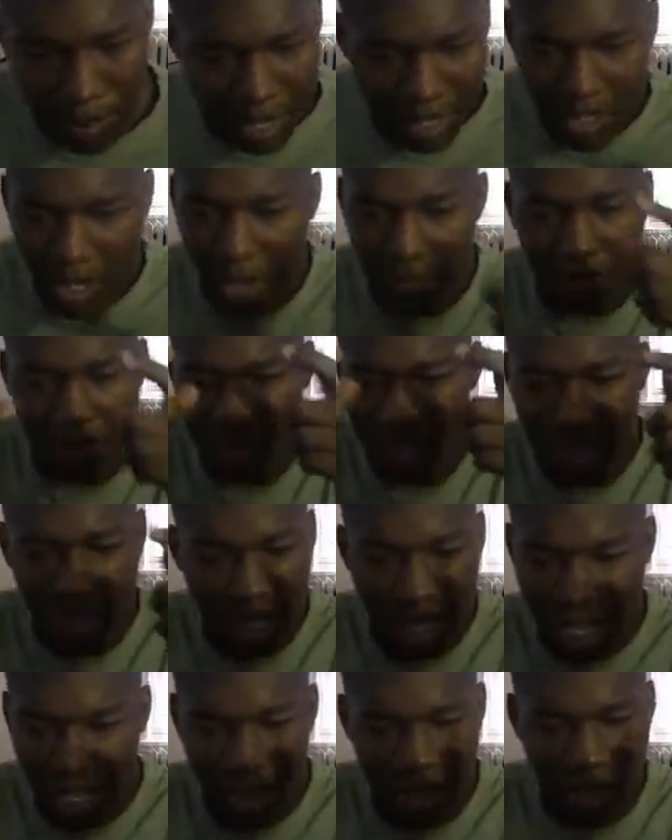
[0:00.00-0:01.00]
based off of
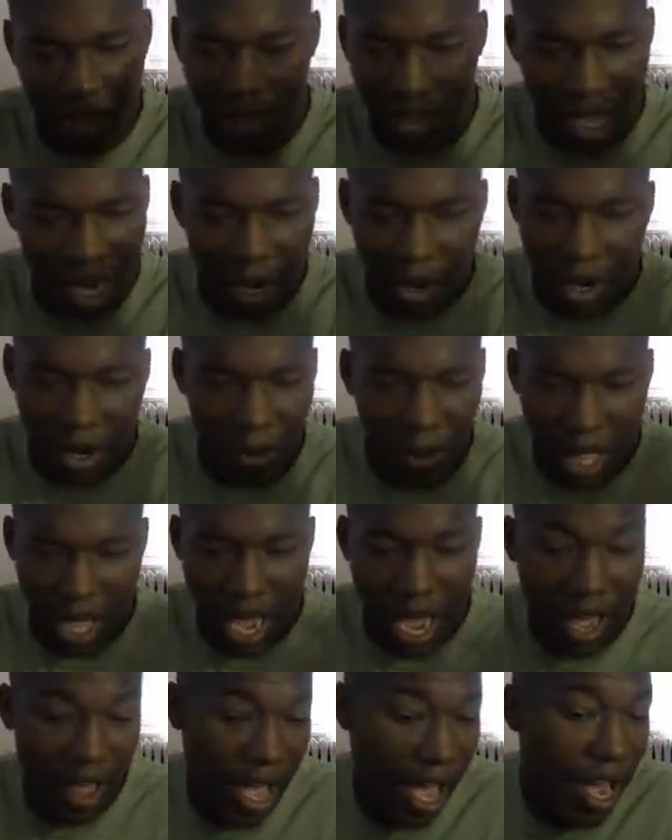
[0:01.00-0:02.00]
just like, I don't know.
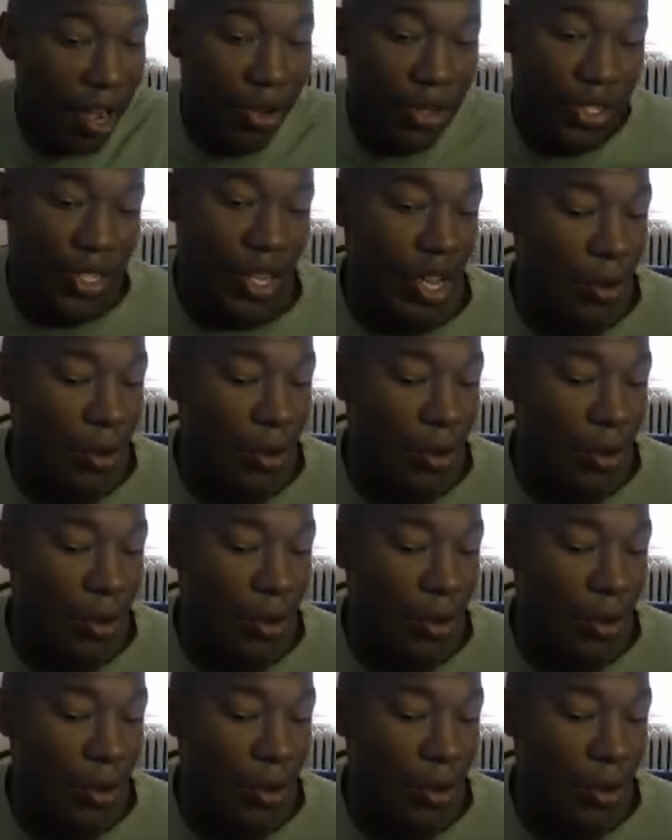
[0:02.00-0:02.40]
I, I always